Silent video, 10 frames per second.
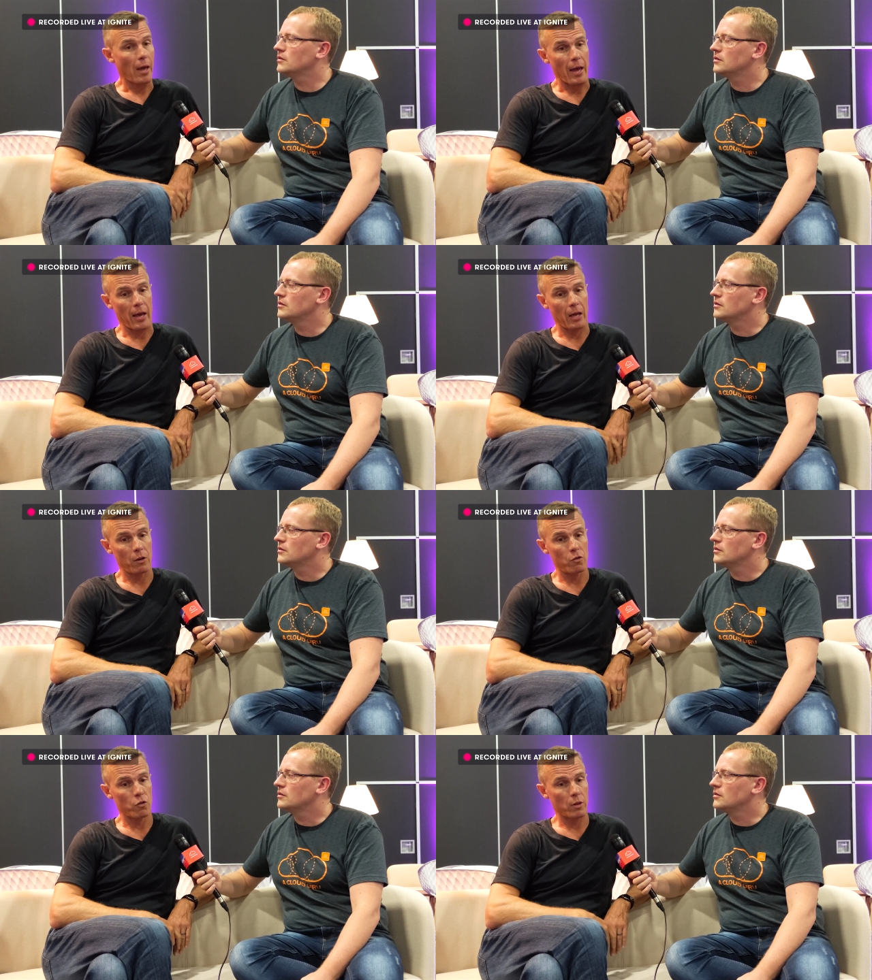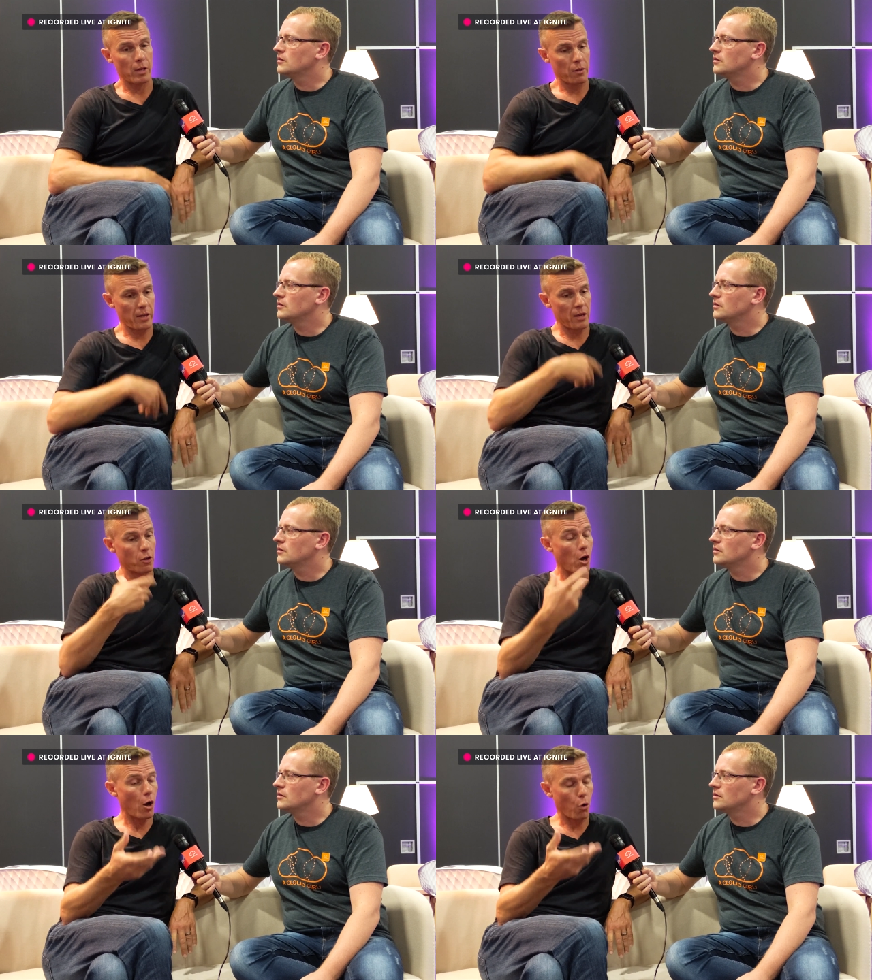Speaker 1: And their, their
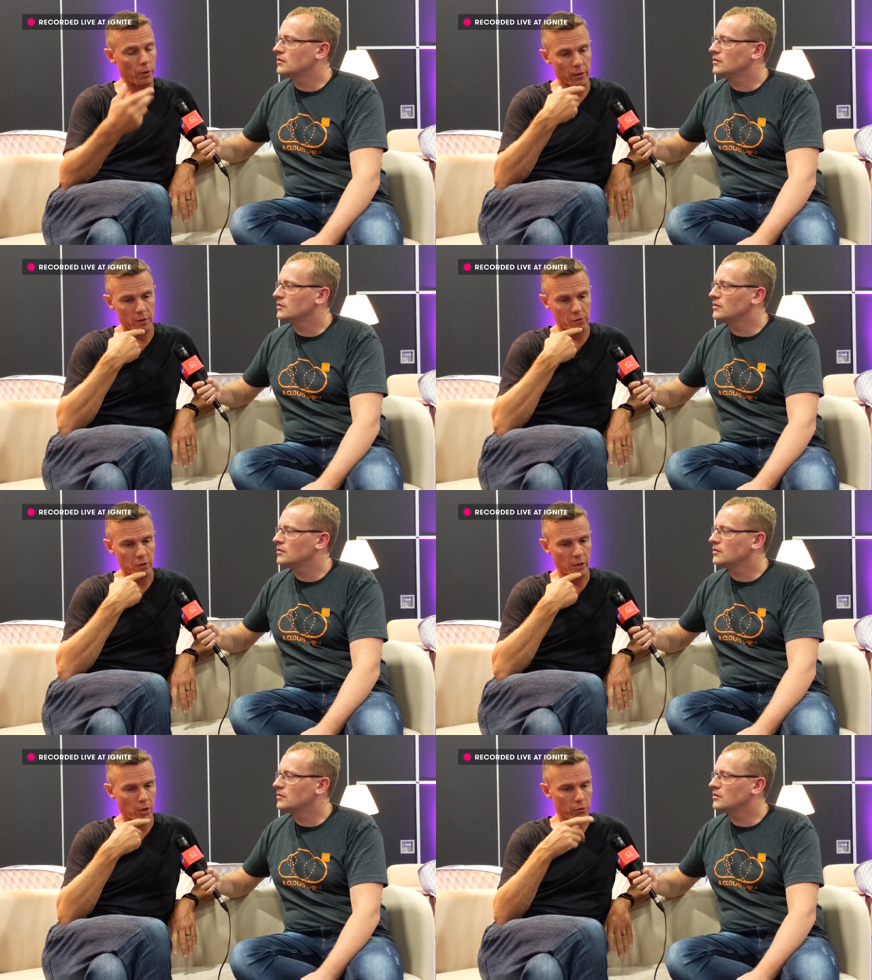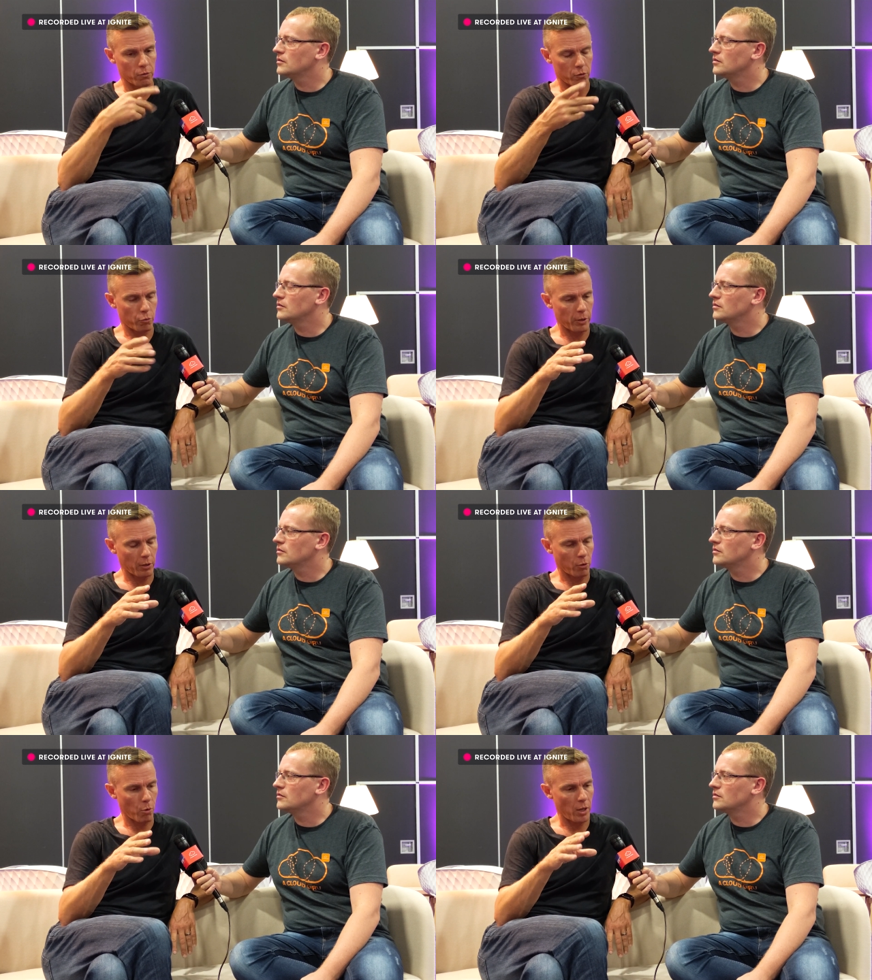goal that their CEO tweeted
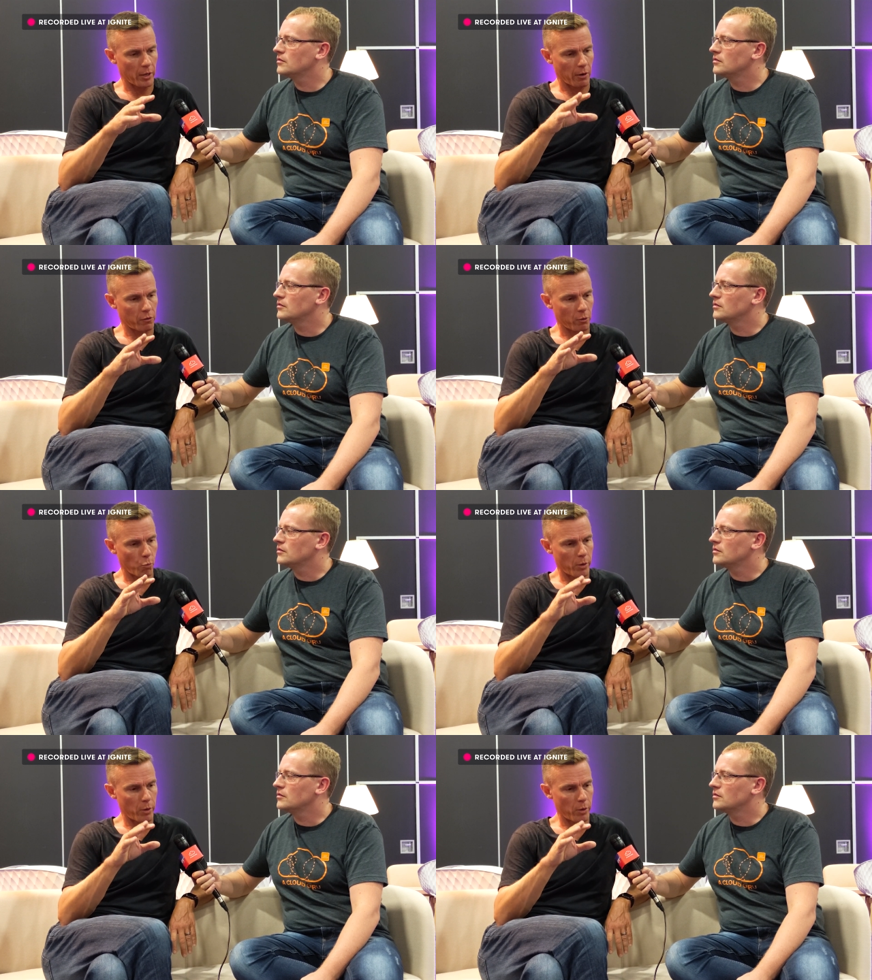a little while ago, he said,